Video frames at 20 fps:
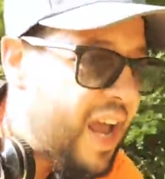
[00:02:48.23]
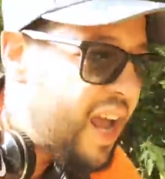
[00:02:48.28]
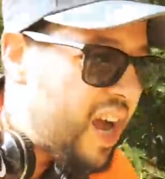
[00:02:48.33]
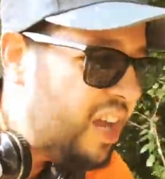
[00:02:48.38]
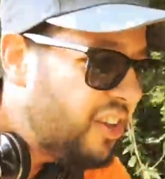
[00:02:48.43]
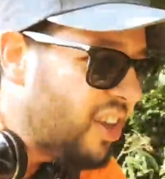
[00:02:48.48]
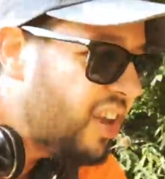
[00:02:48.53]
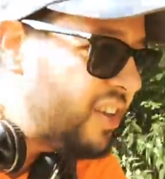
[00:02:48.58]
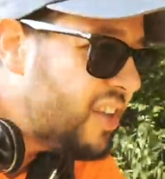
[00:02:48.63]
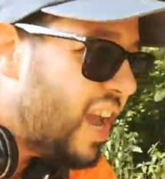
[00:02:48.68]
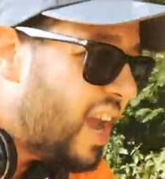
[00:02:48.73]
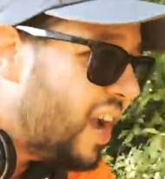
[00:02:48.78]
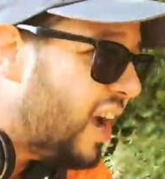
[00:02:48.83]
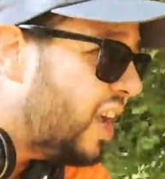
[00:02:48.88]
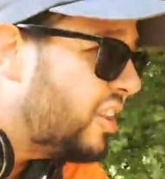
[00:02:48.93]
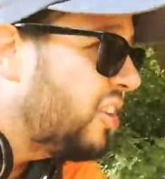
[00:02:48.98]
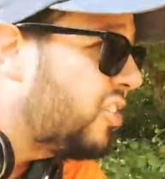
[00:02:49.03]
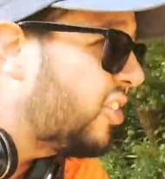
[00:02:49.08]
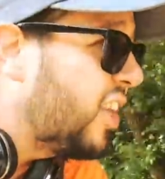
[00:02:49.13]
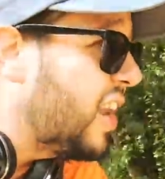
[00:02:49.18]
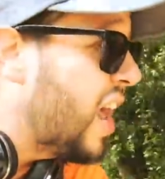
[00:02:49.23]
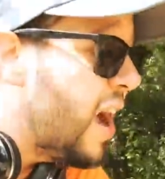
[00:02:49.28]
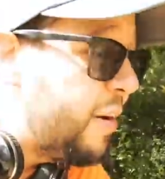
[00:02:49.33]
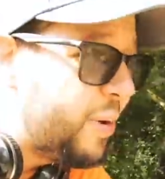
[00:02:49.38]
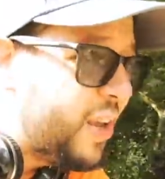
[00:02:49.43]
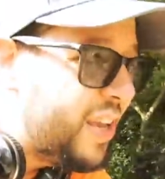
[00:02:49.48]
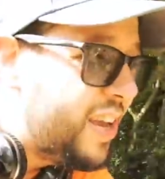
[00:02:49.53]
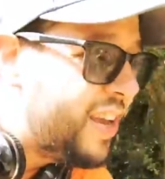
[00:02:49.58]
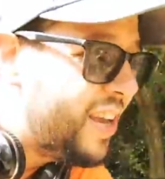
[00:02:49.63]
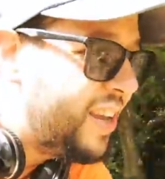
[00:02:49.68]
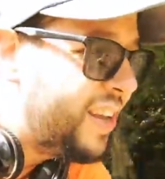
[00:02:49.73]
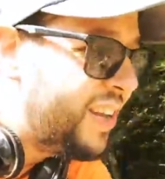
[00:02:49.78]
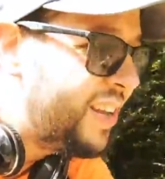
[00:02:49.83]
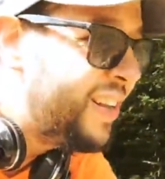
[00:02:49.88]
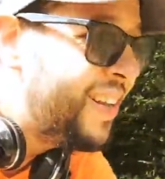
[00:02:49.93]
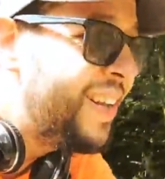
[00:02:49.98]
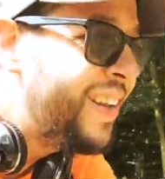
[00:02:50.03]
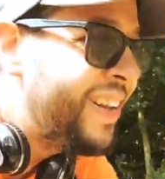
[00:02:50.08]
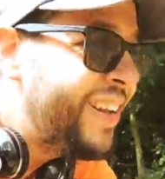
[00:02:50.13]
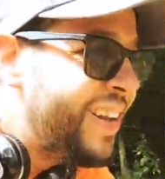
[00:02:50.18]
I just think that'd
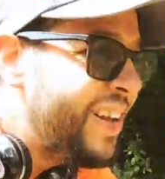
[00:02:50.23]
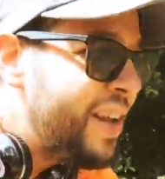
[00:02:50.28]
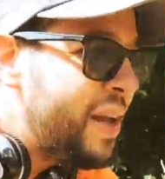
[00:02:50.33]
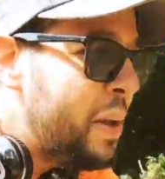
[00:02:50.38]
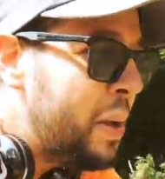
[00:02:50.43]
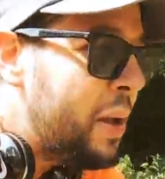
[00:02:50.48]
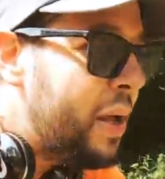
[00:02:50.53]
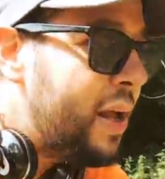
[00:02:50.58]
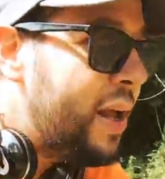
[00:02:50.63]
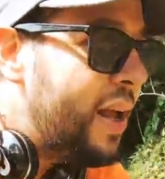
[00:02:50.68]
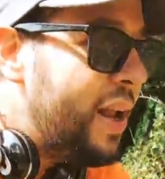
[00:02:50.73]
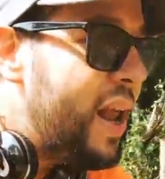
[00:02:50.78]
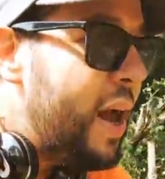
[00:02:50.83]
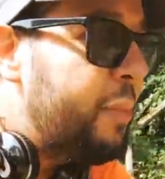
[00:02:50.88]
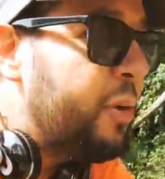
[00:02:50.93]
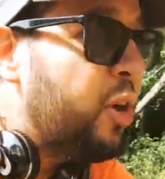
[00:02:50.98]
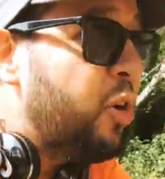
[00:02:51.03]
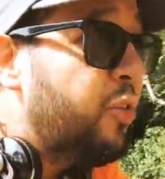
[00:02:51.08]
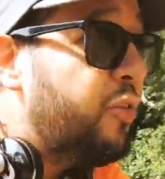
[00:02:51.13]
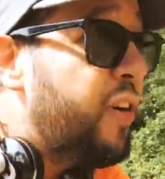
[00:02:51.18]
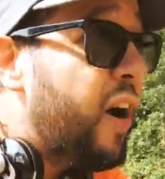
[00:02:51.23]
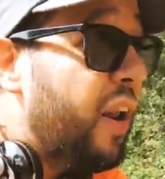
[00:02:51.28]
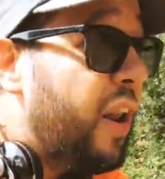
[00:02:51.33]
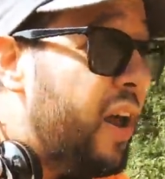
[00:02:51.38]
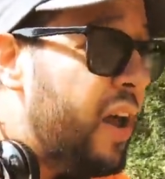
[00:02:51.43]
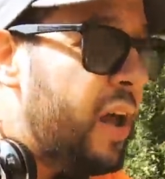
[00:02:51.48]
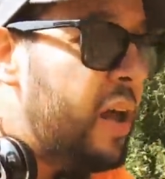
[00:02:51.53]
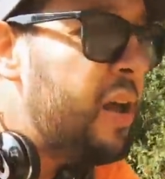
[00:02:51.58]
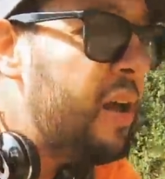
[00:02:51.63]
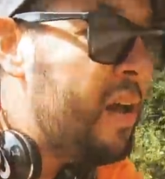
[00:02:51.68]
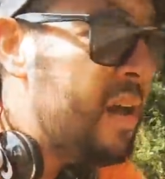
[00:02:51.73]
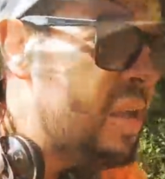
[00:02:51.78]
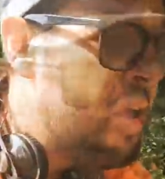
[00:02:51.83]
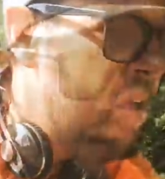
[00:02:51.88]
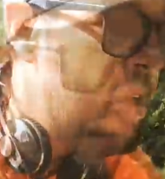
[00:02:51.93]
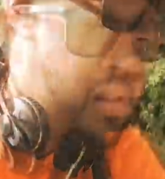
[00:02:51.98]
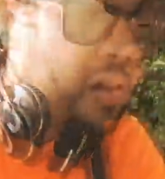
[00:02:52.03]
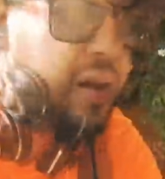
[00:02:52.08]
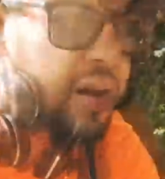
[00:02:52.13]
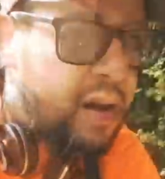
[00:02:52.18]
be good fun.
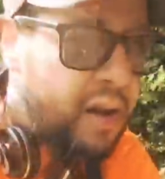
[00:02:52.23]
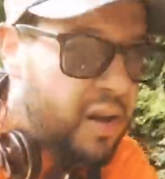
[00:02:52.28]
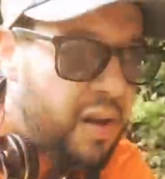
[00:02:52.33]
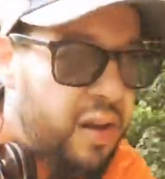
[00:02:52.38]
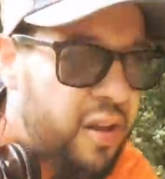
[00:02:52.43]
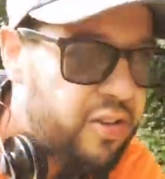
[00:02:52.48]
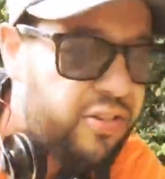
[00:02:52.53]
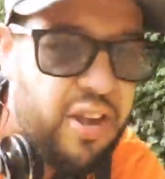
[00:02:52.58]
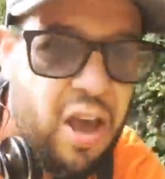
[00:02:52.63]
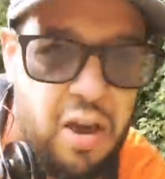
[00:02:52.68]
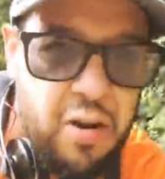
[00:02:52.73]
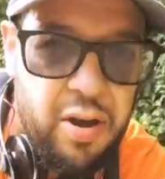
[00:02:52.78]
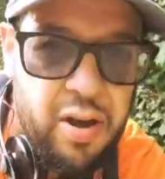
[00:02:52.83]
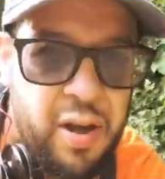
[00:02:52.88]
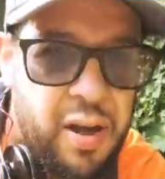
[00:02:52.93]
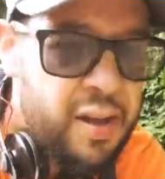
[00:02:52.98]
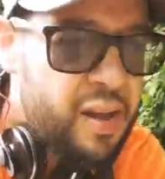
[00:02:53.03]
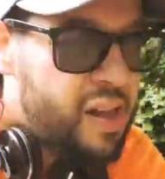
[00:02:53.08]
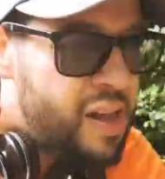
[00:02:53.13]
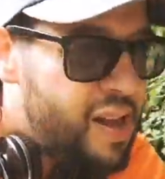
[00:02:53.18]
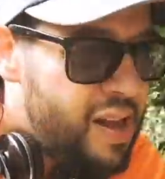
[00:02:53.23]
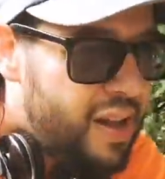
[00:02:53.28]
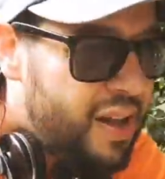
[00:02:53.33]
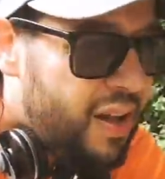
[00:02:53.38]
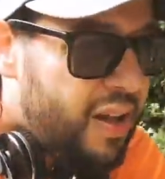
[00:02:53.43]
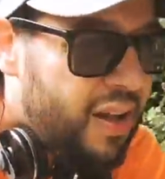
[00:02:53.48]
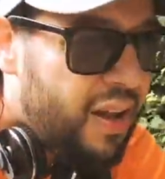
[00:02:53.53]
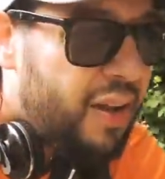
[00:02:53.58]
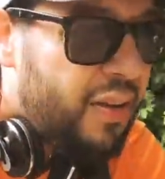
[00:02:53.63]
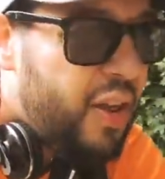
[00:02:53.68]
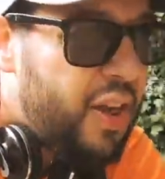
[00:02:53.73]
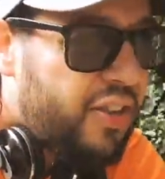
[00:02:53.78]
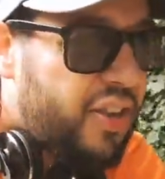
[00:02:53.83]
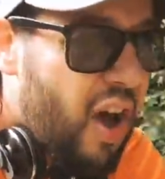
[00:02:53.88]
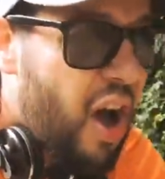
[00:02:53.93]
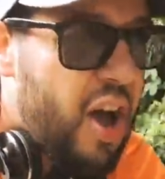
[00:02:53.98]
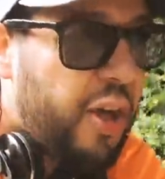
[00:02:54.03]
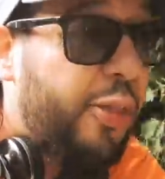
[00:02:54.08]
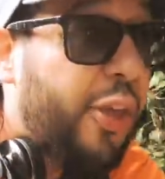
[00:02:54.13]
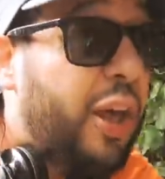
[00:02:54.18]
So
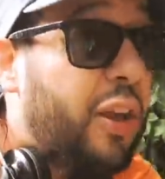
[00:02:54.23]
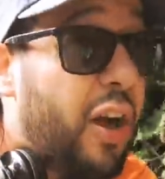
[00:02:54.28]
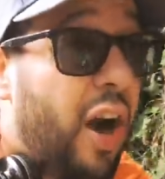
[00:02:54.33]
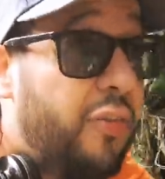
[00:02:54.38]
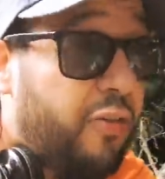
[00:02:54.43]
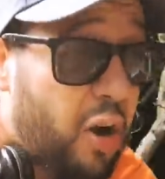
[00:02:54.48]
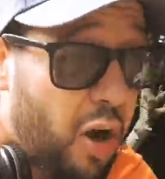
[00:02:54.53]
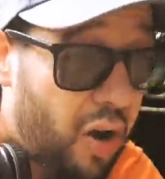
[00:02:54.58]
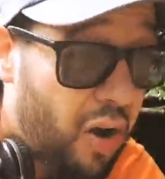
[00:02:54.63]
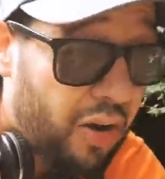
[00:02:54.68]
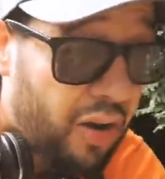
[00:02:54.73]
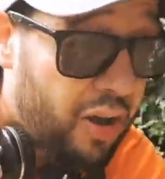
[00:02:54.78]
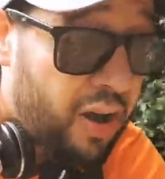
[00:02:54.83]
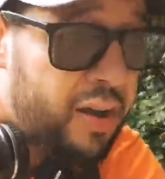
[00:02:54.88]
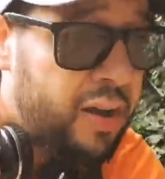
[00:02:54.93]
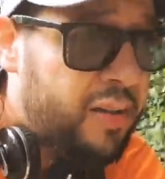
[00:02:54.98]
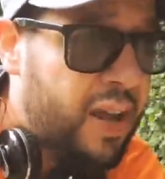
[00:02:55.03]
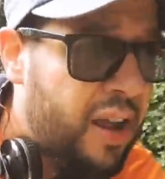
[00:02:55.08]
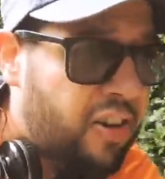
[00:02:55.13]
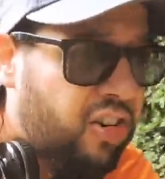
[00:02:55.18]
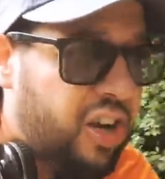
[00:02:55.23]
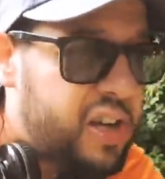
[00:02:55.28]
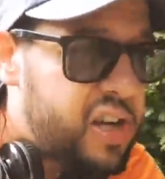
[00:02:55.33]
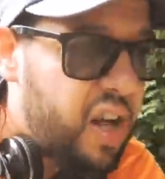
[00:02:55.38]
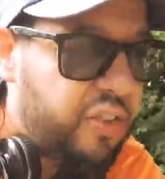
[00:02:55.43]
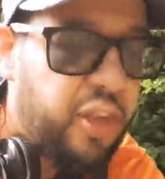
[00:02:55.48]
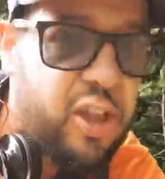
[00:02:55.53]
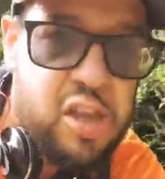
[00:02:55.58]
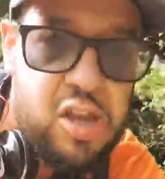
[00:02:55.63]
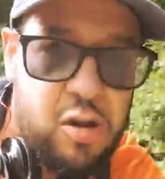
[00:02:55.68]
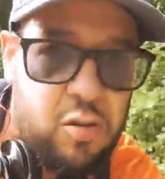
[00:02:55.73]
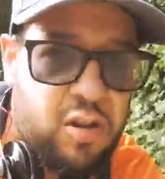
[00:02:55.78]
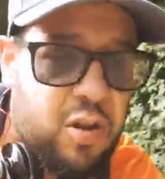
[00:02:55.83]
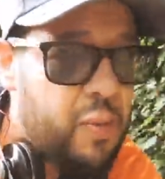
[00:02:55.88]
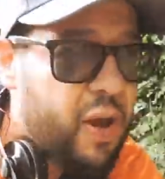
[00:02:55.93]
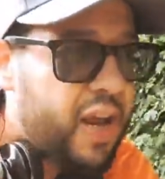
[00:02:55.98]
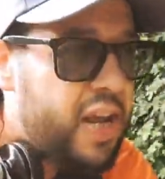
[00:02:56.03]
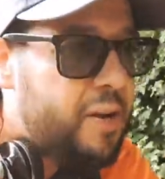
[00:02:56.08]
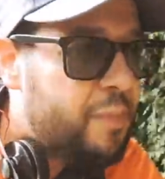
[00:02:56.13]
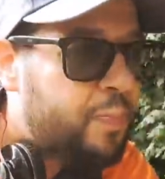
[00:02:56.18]
this eye thing that I've got, it's actually nothing new
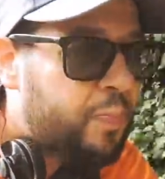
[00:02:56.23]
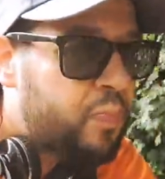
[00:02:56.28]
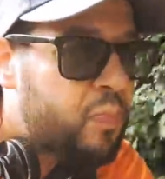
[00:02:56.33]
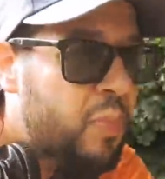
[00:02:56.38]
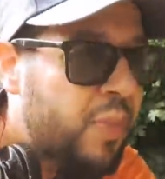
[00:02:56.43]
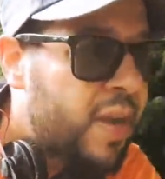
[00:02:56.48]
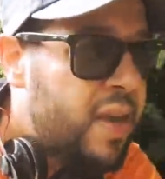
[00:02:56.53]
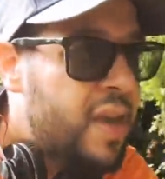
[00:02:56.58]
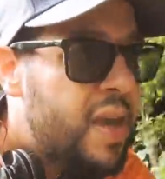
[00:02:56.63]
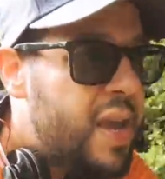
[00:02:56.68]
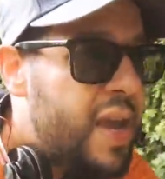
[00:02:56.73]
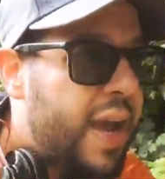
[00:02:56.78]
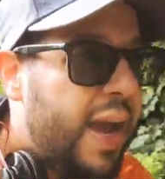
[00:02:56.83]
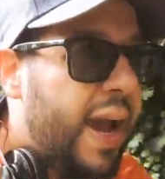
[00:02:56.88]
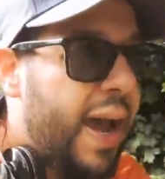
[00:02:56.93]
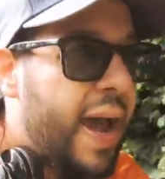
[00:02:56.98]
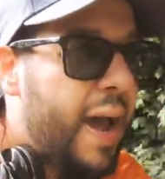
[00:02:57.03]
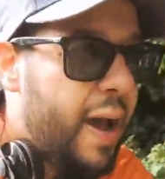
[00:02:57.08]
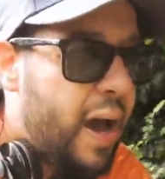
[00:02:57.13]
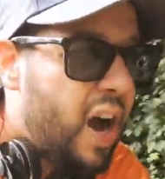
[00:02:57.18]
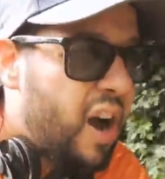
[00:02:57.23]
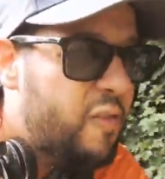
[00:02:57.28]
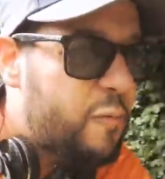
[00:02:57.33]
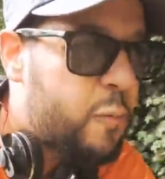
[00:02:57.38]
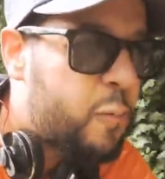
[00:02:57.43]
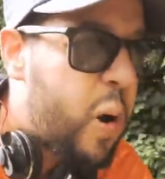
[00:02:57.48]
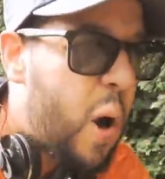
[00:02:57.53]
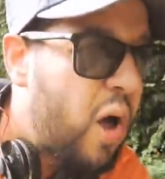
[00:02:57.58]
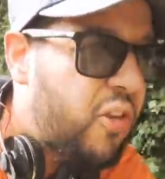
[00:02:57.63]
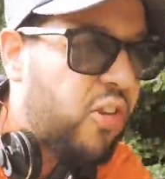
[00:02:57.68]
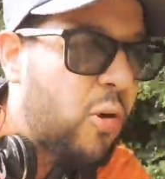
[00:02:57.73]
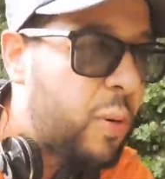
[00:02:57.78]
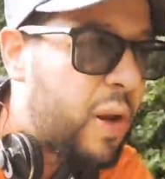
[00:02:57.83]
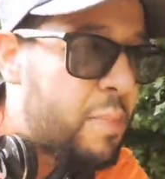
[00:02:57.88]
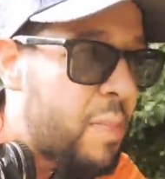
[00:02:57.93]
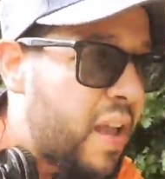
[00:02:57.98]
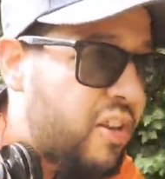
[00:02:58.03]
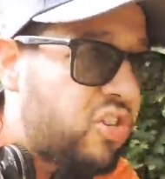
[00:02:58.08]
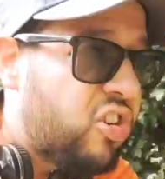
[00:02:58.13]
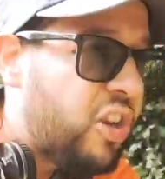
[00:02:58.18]
to me. I've
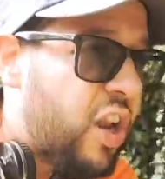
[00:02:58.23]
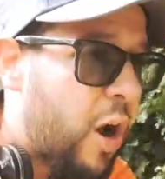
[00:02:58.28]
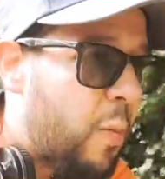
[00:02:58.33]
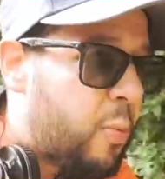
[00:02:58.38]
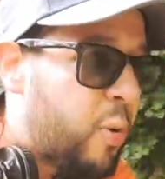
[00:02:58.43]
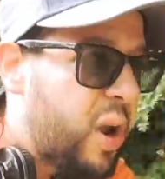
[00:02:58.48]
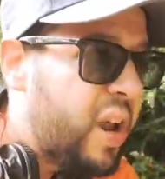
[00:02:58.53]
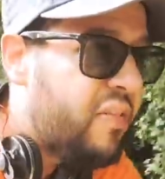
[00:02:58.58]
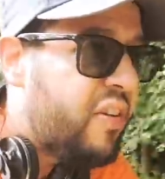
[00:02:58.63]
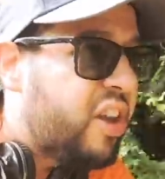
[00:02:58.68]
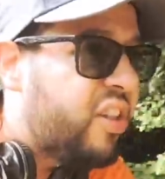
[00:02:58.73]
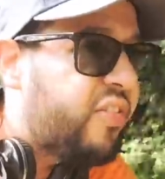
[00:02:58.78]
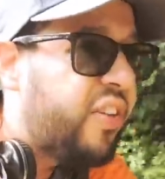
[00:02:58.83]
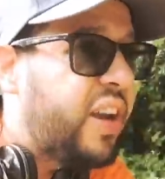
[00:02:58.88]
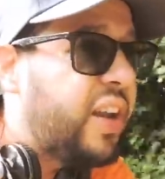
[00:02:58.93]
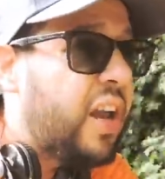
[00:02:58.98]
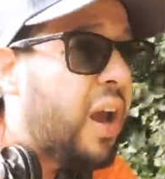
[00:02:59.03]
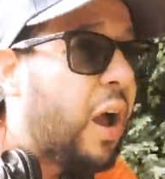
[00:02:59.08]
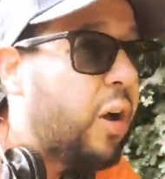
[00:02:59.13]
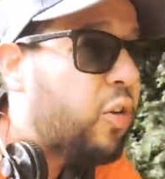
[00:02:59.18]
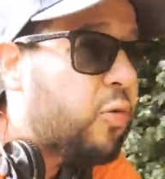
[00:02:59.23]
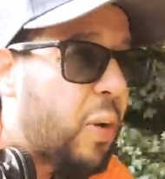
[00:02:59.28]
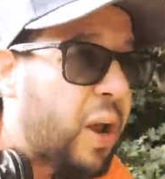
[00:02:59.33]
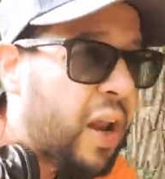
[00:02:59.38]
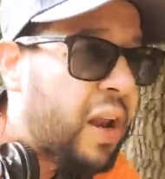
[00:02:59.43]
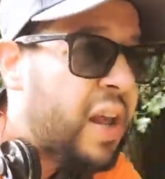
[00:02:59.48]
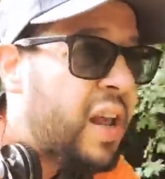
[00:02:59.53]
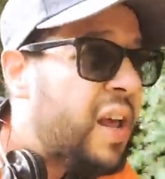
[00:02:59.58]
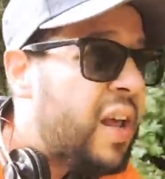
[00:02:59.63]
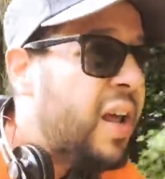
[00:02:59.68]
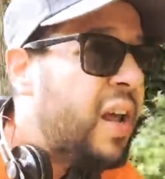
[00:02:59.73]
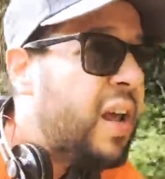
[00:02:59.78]
possibly mentioned it on previous videos, but